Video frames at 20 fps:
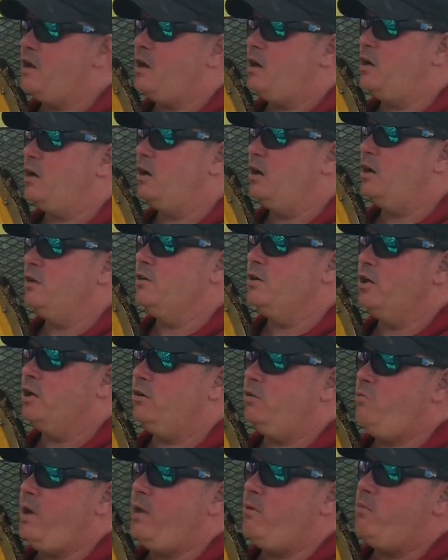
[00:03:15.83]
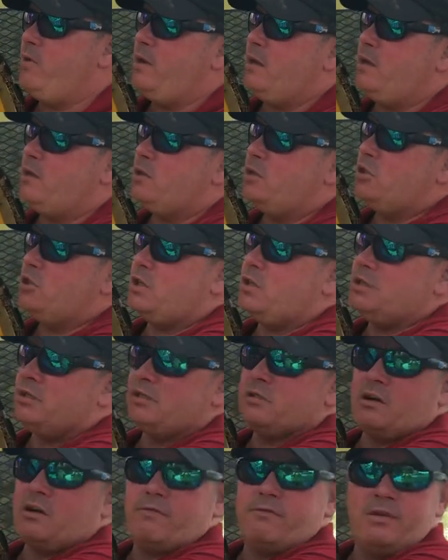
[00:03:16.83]
Uh, another way we can adjust
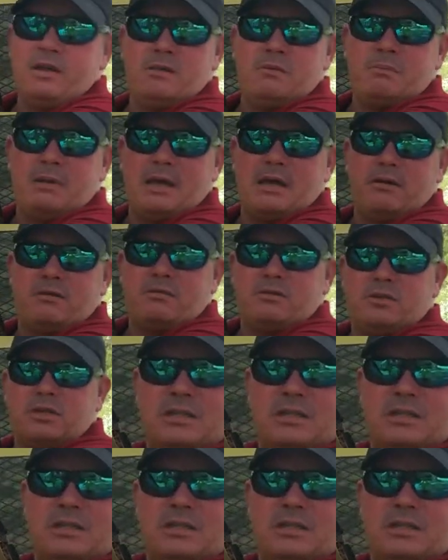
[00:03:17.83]
is our fan pattern.